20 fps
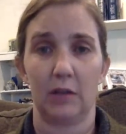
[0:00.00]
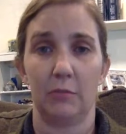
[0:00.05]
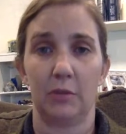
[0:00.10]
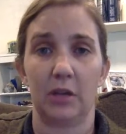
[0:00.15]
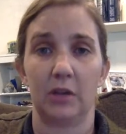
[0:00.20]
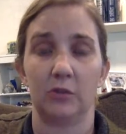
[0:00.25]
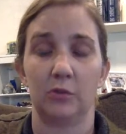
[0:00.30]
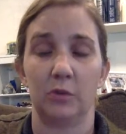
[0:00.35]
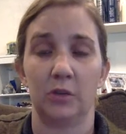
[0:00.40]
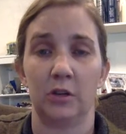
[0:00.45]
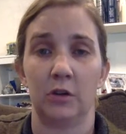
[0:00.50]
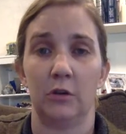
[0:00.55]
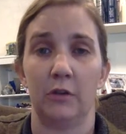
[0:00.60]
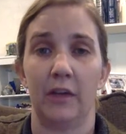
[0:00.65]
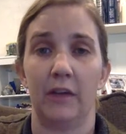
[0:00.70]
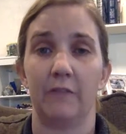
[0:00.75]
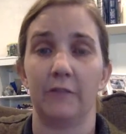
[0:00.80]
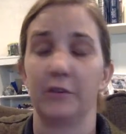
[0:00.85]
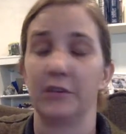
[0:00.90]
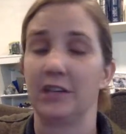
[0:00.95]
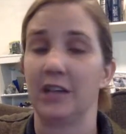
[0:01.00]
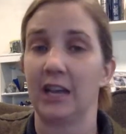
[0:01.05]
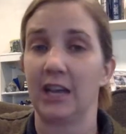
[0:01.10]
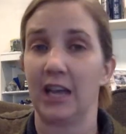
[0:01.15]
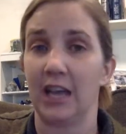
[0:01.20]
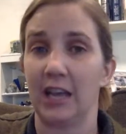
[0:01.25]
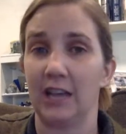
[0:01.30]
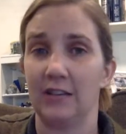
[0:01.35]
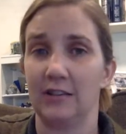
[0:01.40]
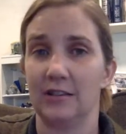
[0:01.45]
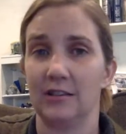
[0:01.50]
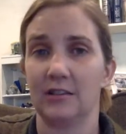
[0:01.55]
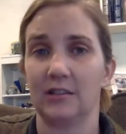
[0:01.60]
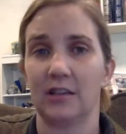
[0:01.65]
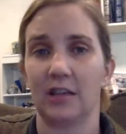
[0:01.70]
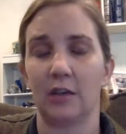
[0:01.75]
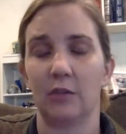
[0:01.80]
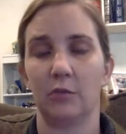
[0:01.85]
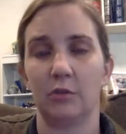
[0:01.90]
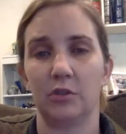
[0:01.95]
Because we know that for decades, the
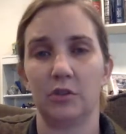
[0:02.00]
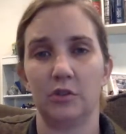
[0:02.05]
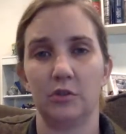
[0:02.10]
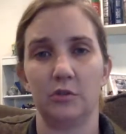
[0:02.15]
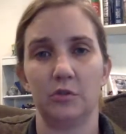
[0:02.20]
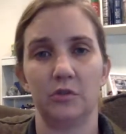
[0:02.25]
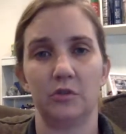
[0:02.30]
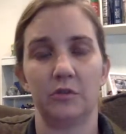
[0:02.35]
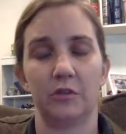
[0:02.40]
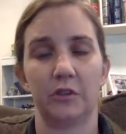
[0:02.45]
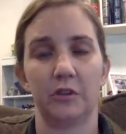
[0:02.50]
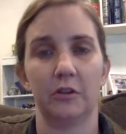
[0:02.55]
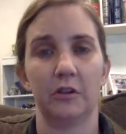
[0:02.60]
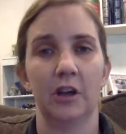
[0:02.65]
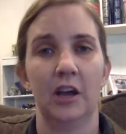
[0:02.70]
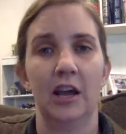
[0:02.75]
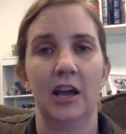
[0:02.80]
site was used for